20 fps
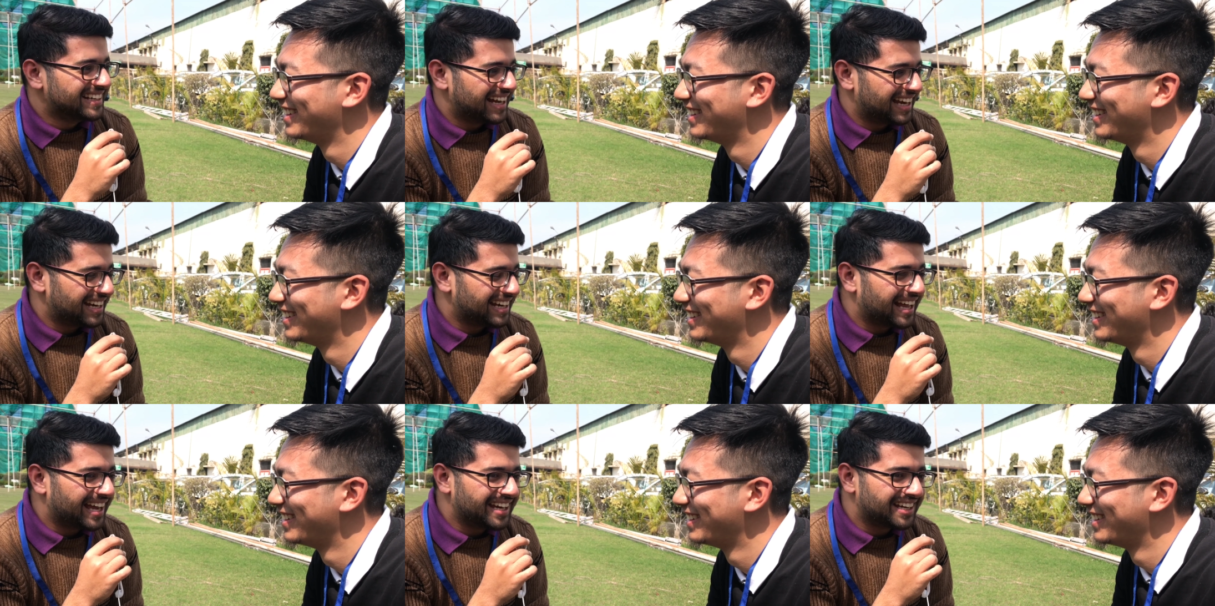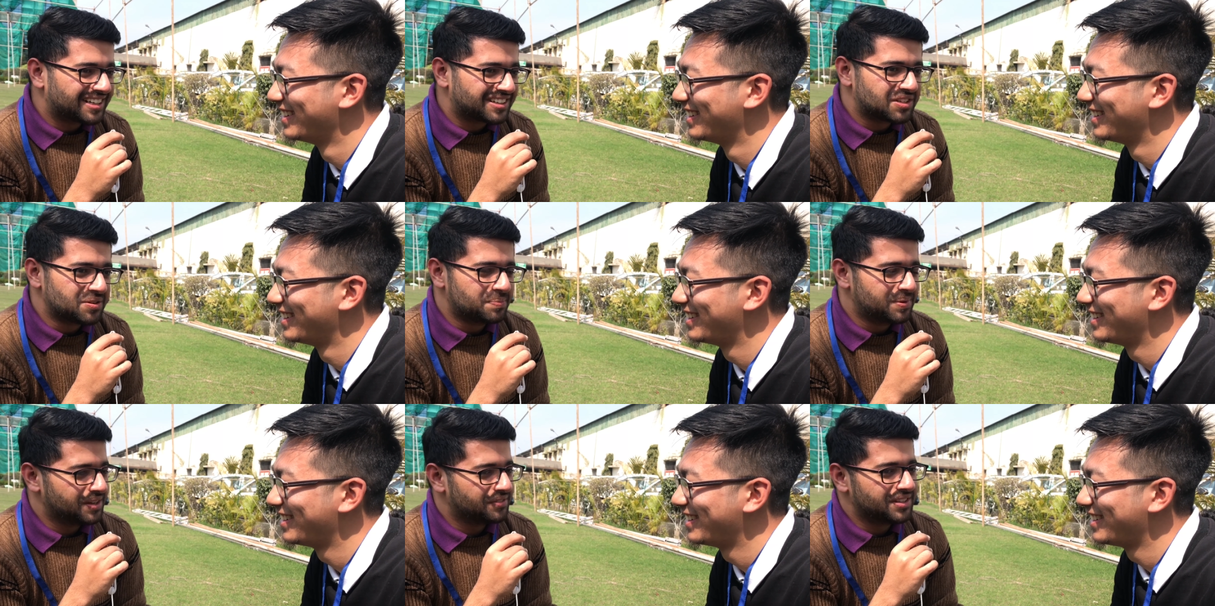Speaker 1: and like
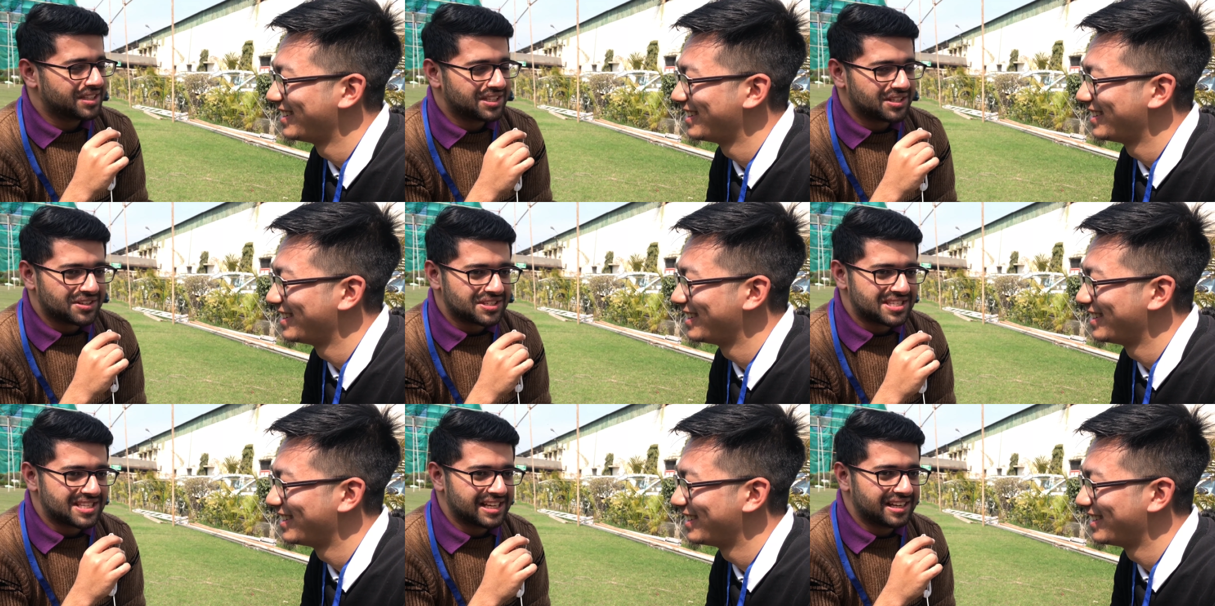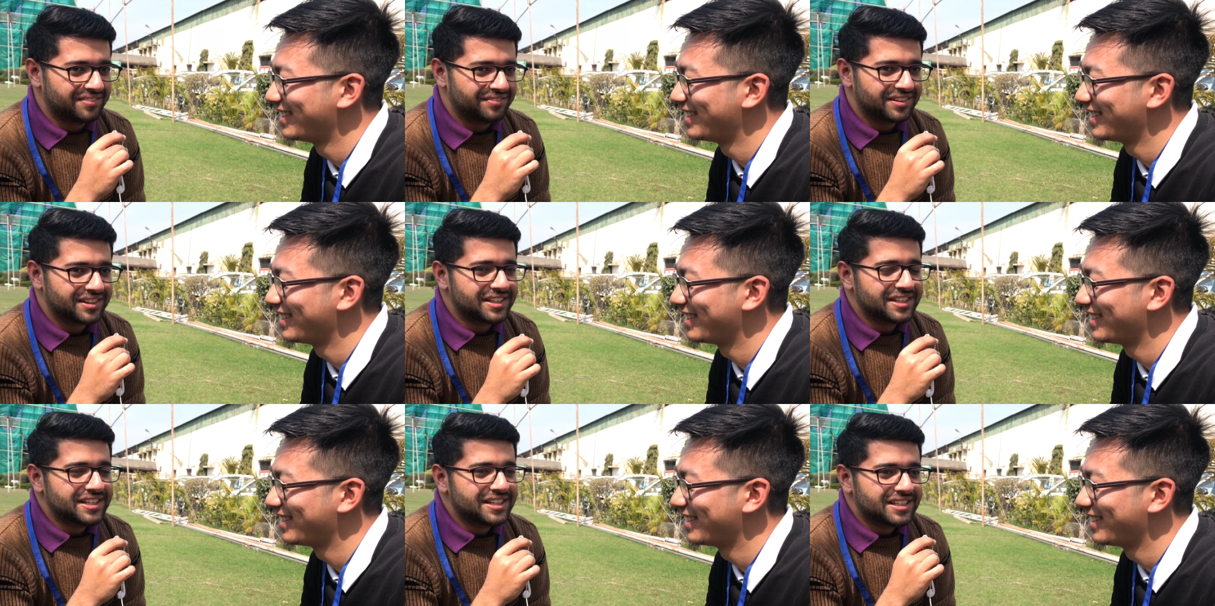to be with yourself
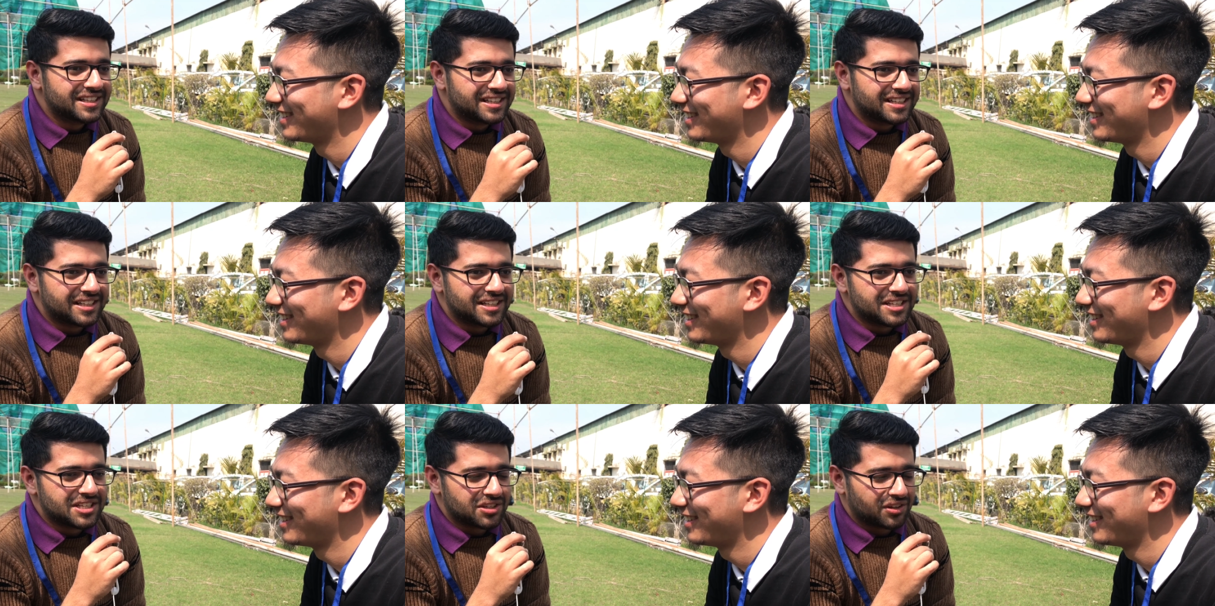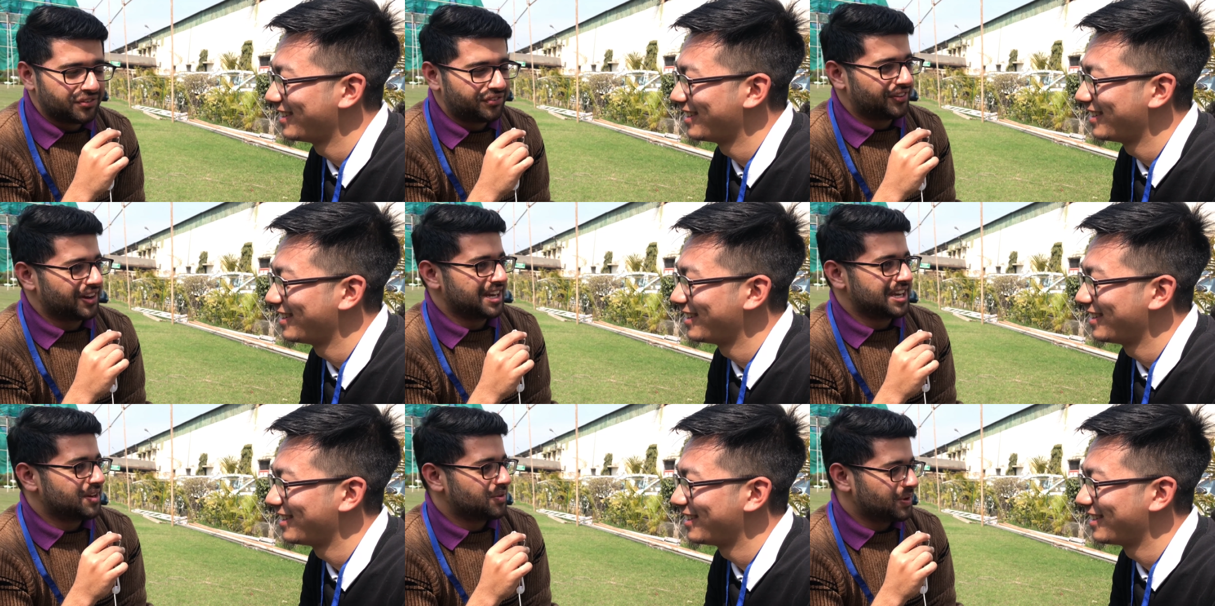uh, you're
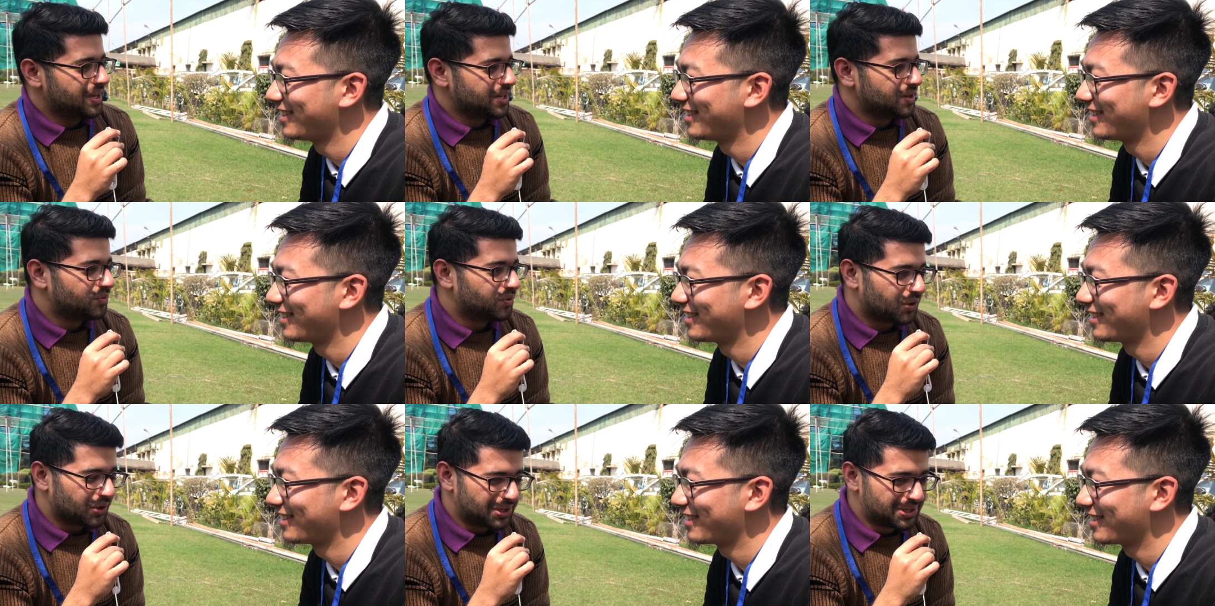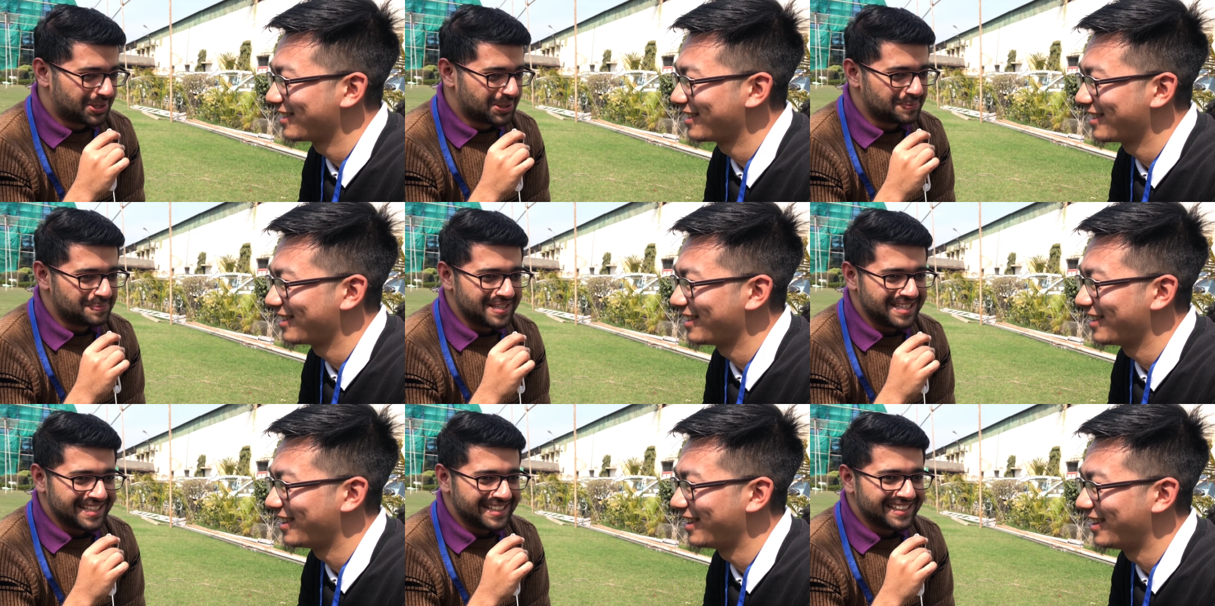funny when you want
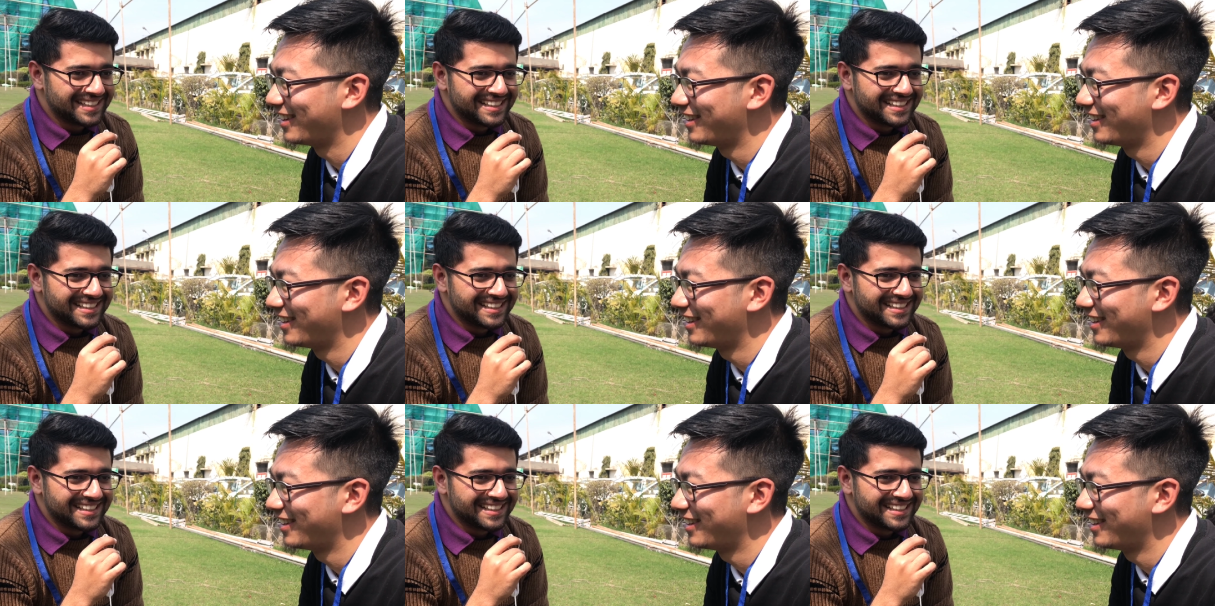to be